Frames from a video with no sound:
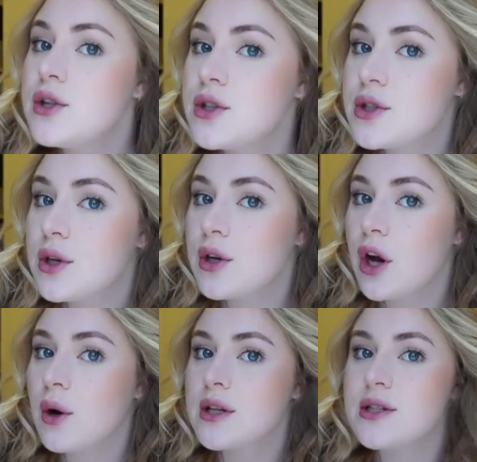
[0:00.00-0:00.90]
just so you
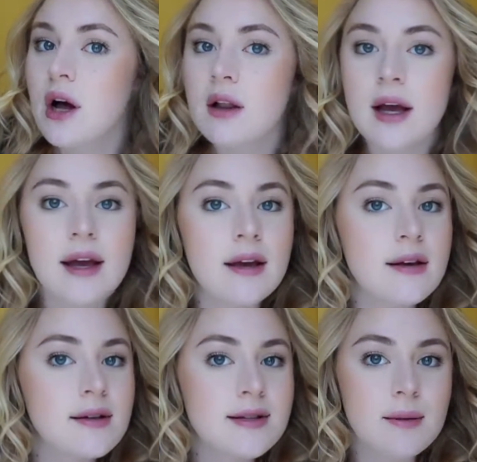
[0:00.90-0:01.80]
know, it's not
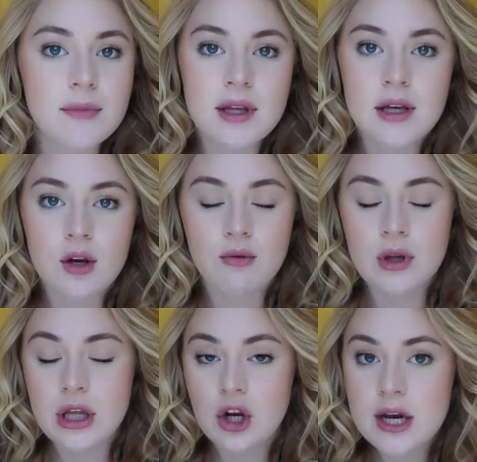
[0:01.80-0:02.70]
like something
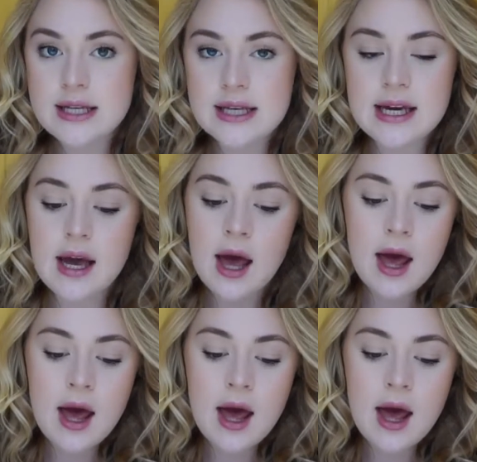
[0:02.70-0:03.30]
really crazy.